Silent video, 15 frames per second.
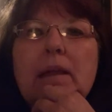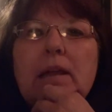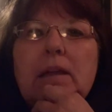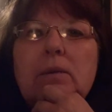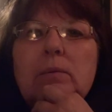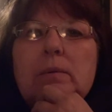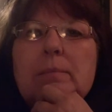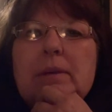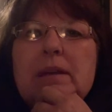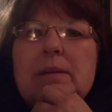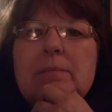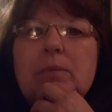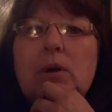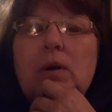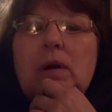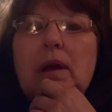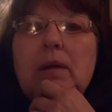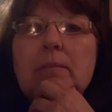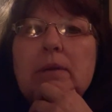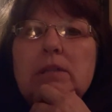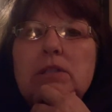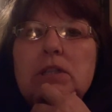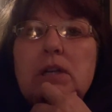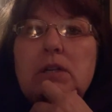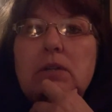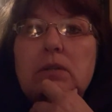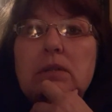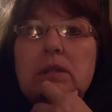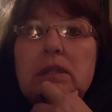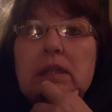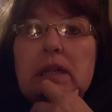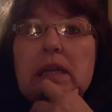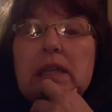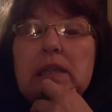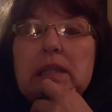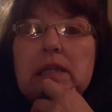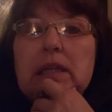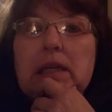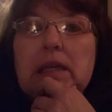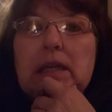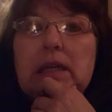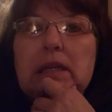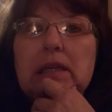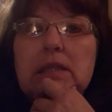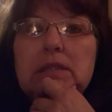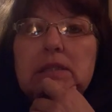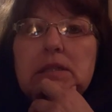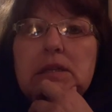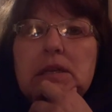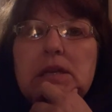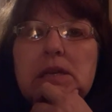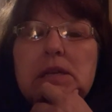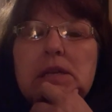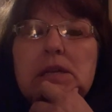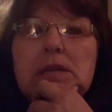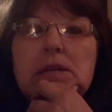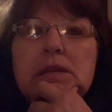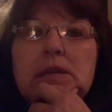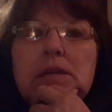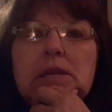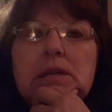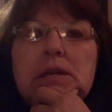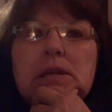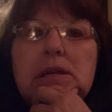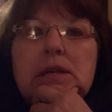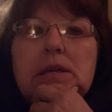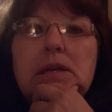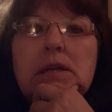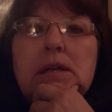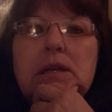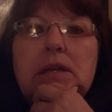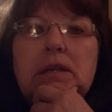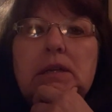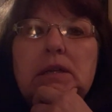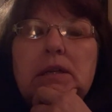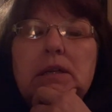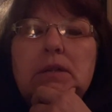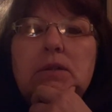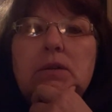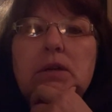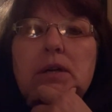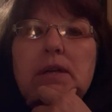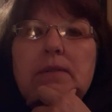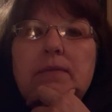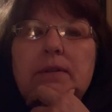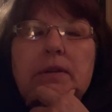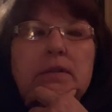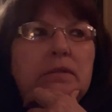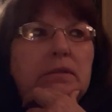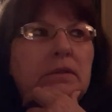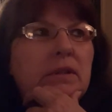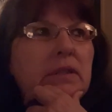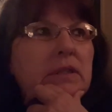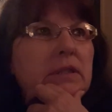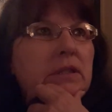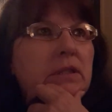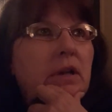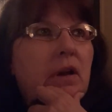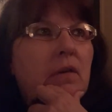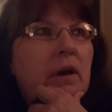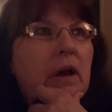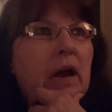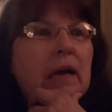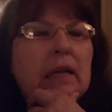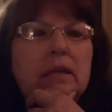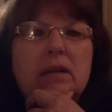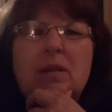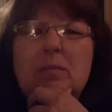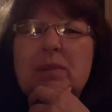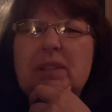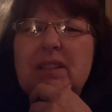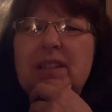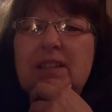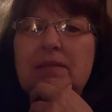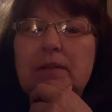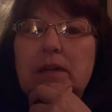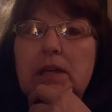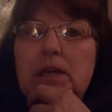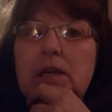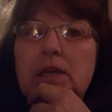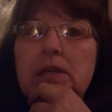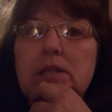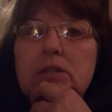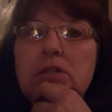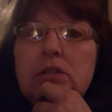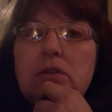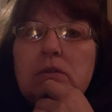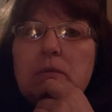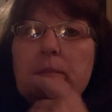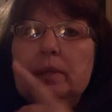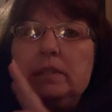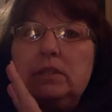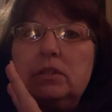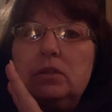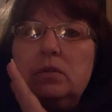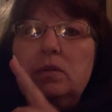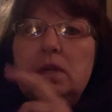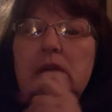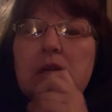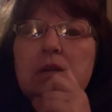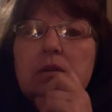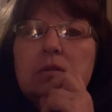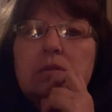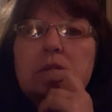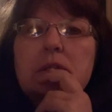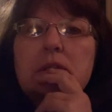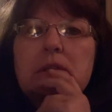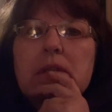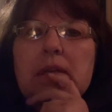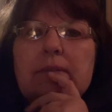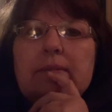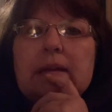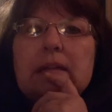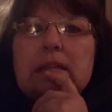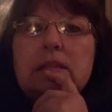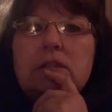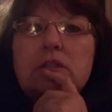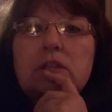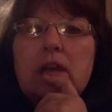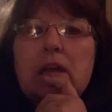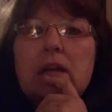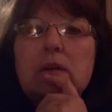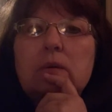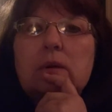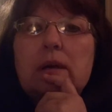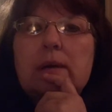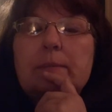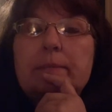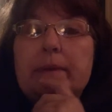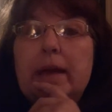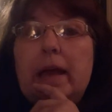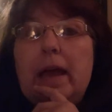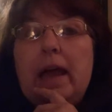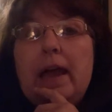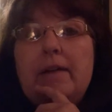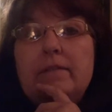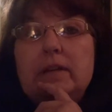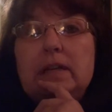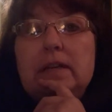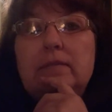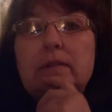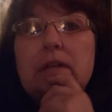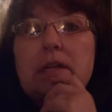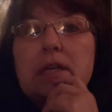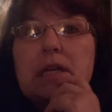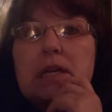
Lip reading: Can't remember how much younger than Ethan he is. And good grief. Listen, y'all, I cannot believe June will be 2 years that I've had this channel up. I haven't even